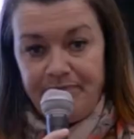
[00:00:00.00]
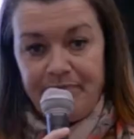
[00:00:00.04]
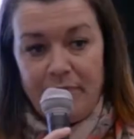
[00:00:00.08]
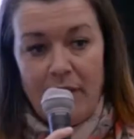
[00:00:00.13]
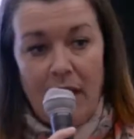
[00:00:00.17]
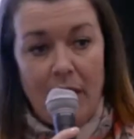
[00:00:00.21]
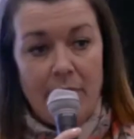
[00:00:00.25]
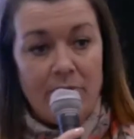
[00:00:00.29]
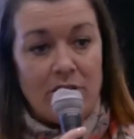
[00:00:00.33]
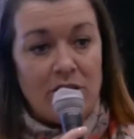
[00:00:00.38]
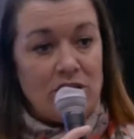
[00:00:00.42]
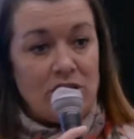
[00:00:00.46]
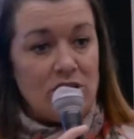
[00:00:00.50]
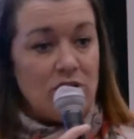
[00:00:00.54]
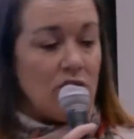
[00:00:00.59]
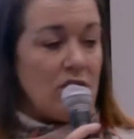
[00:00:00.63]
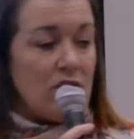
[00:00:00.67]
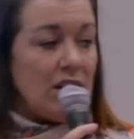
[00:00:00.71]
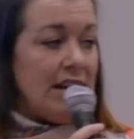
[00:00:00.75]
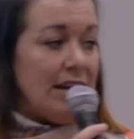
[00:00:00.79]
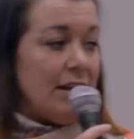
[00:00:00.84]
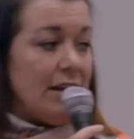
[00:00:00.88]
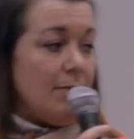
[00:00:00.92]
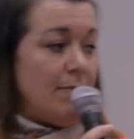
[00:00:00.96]
I'm going to talk
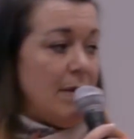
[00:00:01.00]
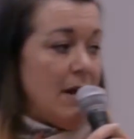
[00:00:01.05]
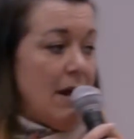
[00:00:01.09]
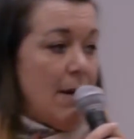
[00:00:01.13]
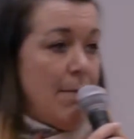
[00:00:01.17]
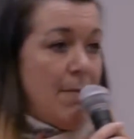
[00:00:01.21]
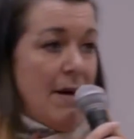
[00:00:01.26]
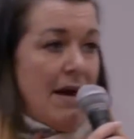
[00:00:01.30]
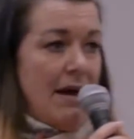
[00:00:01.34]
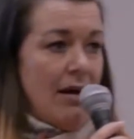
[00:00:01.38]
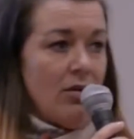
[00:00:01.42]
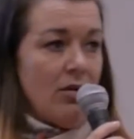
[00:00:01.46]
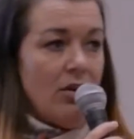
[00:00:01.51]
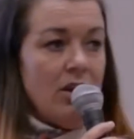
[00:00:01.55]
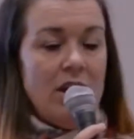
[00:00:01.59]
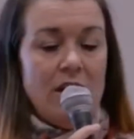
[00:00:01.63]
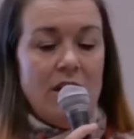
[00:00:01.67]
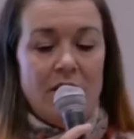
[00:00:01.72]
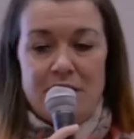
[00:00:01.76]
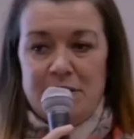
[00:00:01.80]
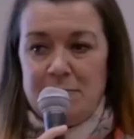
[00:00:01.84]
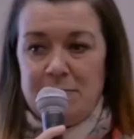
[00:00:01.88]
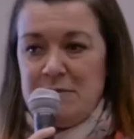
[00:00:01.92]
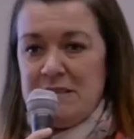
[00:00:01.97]
a little bit
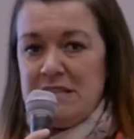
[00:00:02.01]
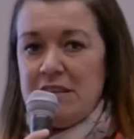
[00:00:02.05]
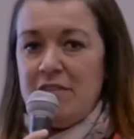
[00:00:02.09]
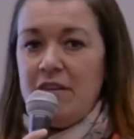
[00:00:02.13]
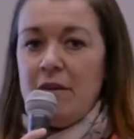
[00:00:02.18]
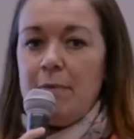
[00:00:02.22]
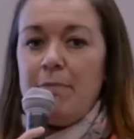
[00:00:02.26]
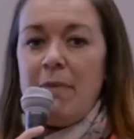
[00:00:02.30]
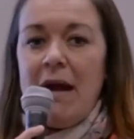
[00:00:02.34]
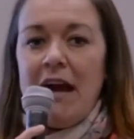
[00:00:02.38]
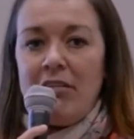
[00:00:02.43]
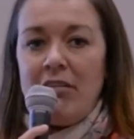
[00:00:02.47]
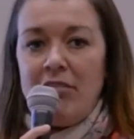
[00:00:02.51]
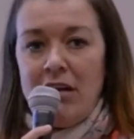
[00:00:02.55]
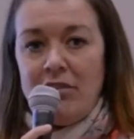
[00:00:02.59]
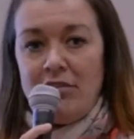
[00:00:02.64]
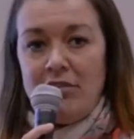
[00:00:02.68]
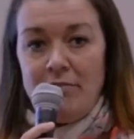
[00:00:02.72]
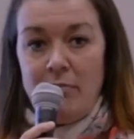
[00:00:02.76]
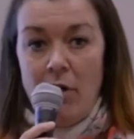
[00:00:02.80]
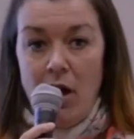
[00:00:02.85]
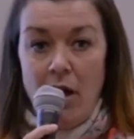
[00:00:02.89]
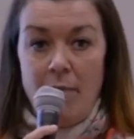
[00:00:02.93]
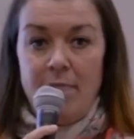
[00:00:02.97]
about the specific background
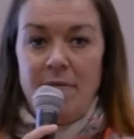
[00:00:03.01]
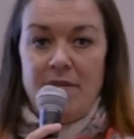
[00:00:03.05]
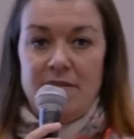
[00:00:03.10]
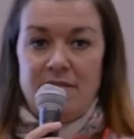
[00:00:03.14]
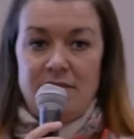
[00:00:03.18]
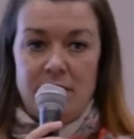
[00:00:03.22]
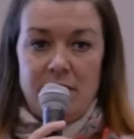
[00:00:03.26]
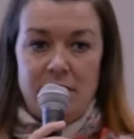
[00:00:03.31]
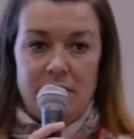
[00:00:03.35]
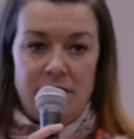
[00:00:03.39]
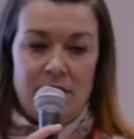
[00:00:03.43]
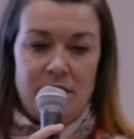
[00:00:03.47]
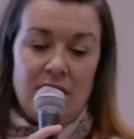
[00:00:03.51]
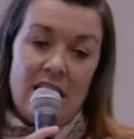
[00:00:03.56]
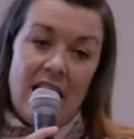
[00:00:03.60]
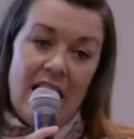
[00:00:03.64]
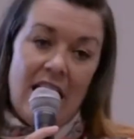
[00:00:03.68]
of my business